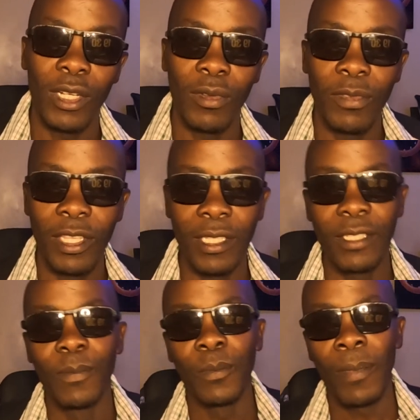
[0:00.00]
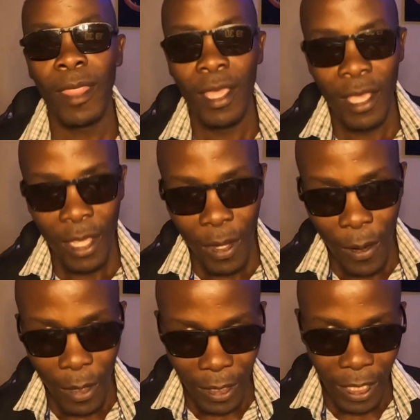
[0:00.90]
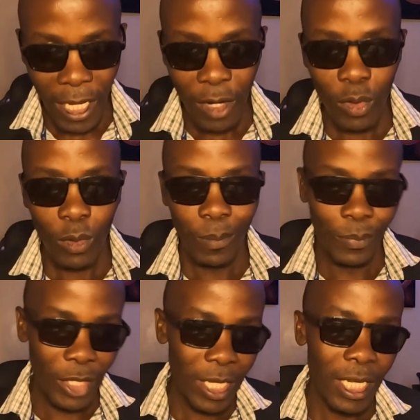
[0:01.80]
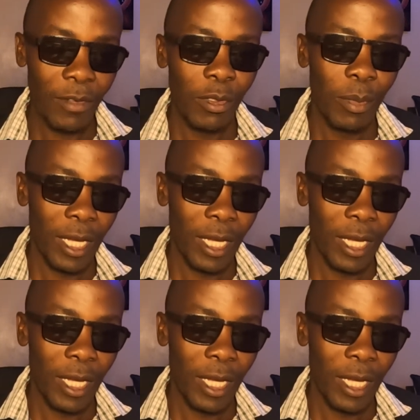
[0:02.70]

kind of things. Now they left